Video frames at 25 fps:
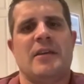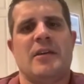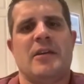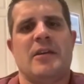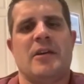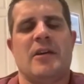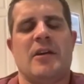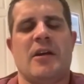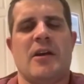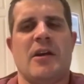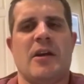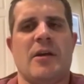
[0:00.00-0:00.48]

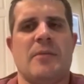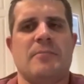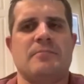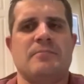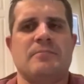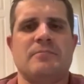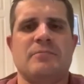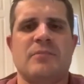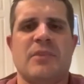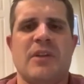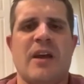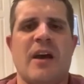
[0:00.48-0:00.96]

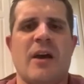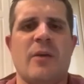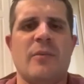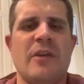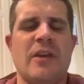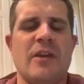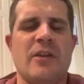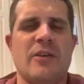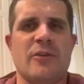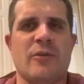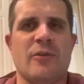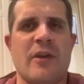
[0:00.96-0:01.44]
um, but how
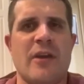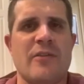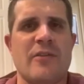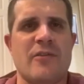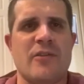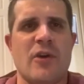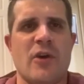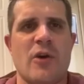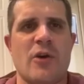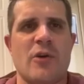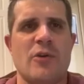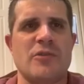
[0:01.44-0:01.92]
we integrate
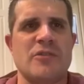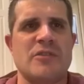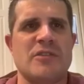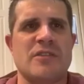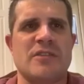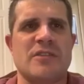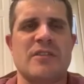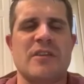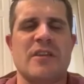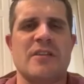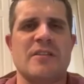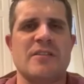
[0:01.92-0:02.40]
those,
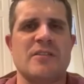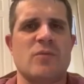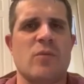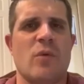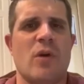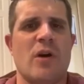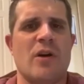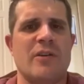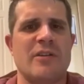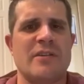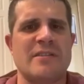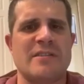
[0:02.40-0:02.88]
and as
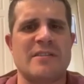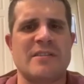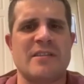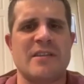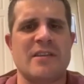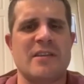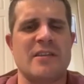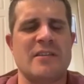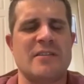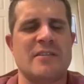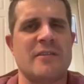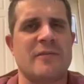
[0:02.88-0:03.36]
well as
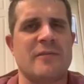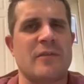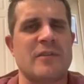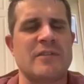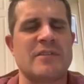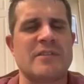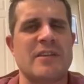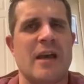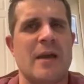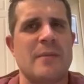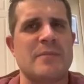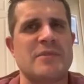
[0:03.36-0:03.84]
the
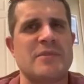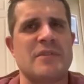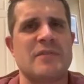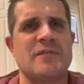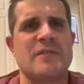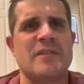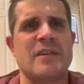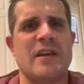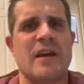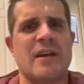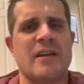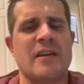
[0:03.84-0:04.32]
different types
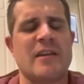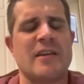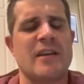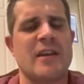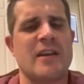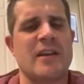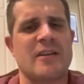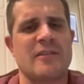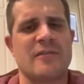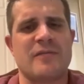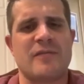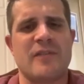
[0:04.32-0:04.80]
of
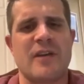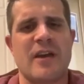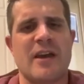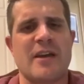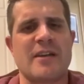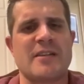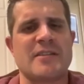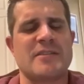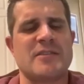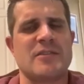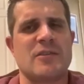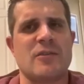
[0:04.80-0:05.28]
non-kinetic
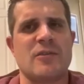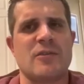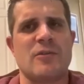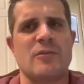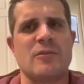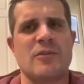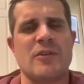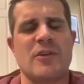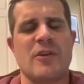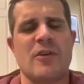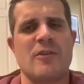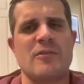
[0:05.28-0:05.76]
effects.
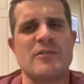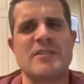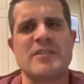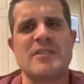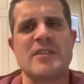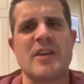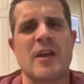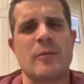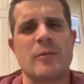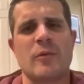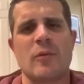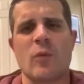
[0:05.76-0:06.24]
So you know,
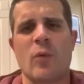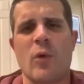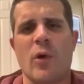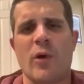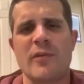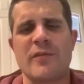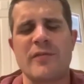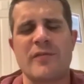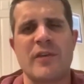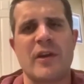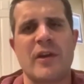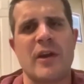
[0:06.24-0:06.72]
cyber
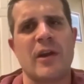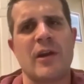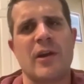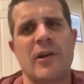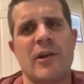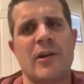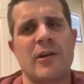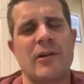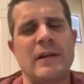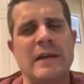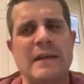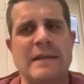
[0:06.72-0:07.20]

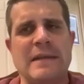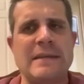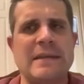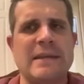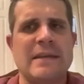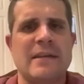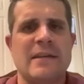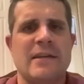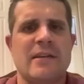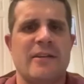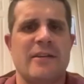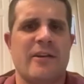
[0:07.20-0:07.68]
warfare,
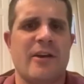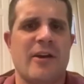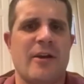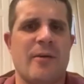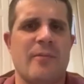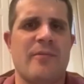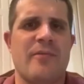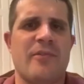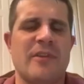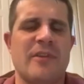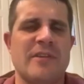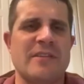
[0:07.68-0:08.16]

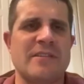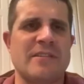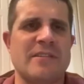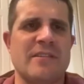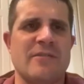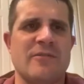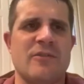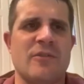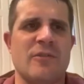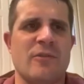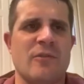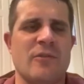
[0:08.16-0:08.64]
um, things
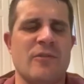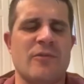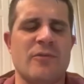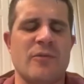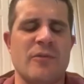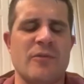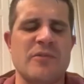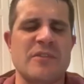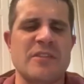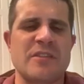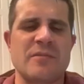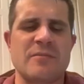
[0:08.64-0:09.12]
they're doing
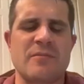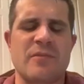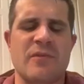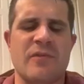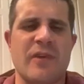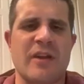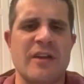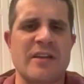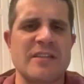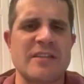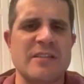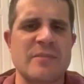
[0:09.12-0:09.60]
through
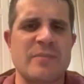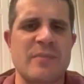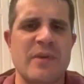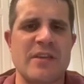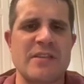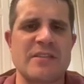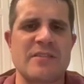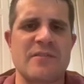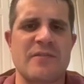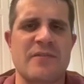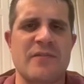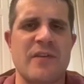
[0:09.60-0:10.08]
providing
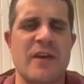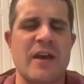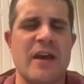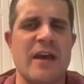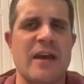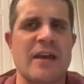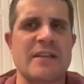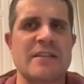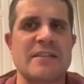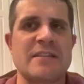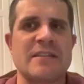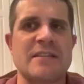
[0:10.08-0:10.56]
space
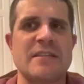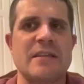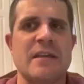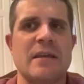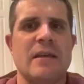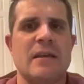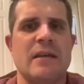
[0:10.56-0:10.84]
effects,